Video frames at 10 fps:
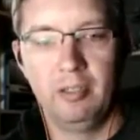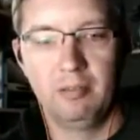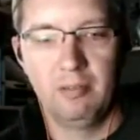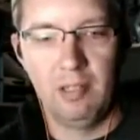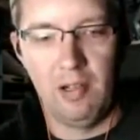
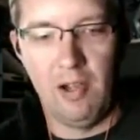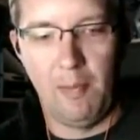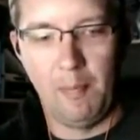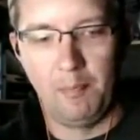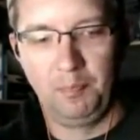
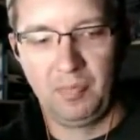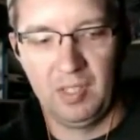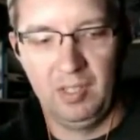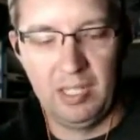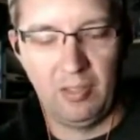
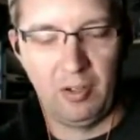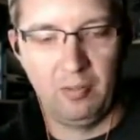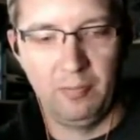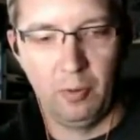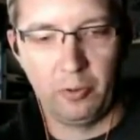in that third
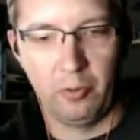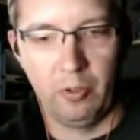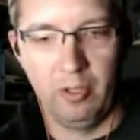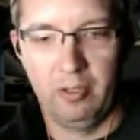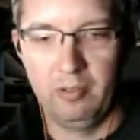and fourth
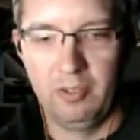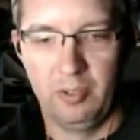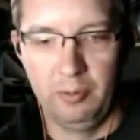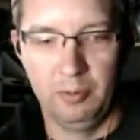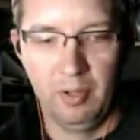quarter
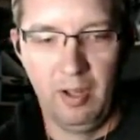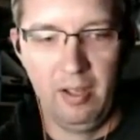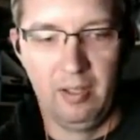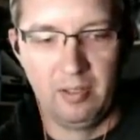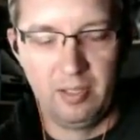to
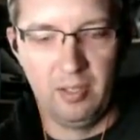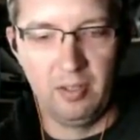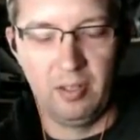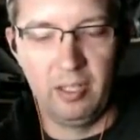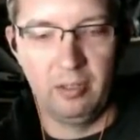seal the
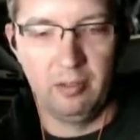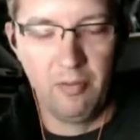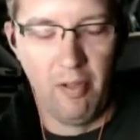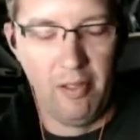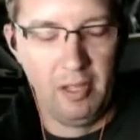deal.
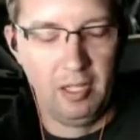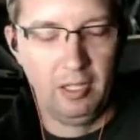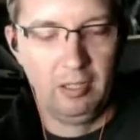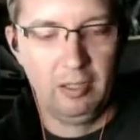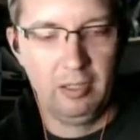
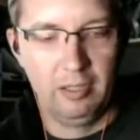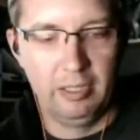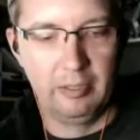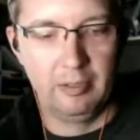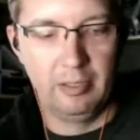And